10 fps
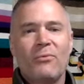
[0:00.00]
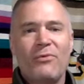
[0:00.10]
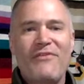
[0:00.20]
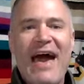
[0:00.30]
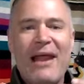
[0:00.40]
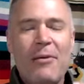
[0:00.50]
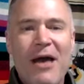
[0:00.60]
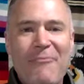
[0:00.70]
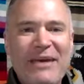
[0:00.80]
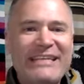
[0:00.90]
We've had
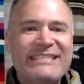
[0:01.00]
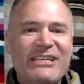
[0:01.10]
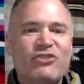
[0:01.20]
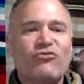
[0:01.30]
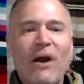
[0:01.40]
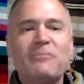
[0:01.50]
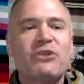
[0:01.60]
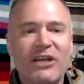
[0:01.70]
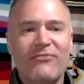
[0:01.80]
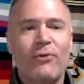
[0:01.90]
a big
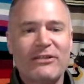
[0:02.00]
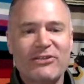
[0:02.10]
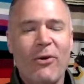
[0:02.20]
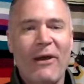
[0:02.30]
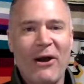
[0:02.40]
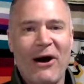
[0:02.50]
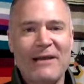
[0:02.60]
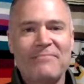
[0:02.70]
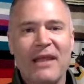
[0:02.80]
disruption of what's going on.